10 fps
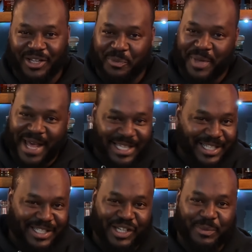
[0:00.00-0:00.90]
Your
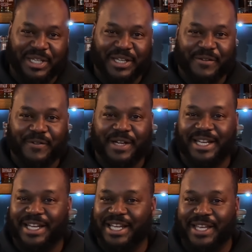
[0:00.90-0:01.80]
palate is going to be different
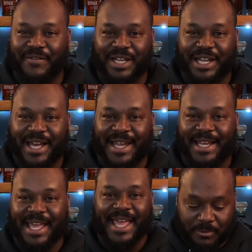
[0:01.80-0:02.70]
at any given night.
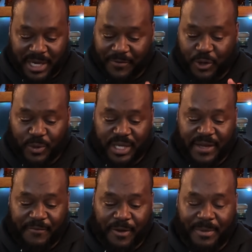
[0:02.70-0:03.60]
Whatever you
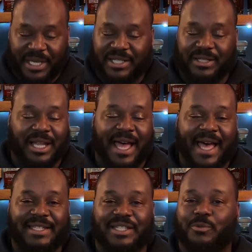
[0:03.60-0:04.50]
get from each
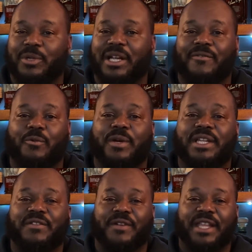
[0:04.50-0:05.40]
glass is whatever
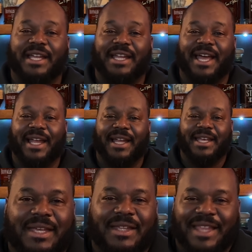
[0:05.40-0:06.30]
wins for that night.
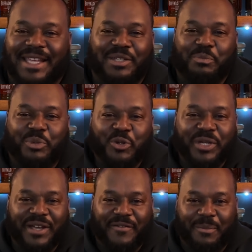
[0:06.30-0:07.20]
That's the
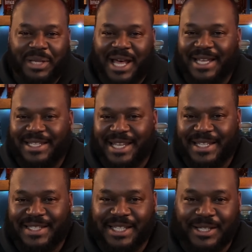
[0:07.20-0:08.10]
beauty of a blind
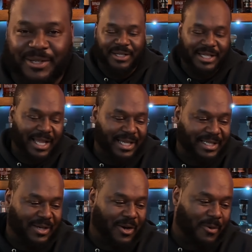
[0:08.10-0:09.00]
tasting, or as I like
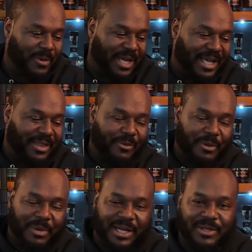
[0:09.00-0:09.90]
to call when I got
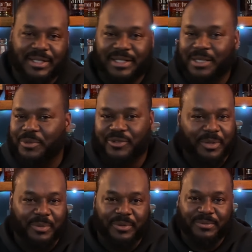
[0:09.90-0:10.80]
3 bottles, a Cynple
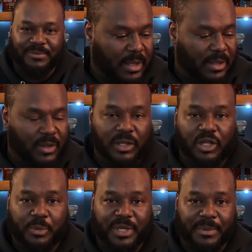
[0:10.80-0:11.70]
triple. So a
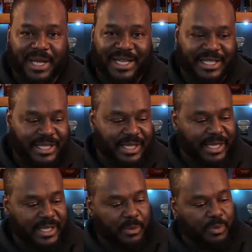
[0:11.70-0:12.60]
little bit about each of these.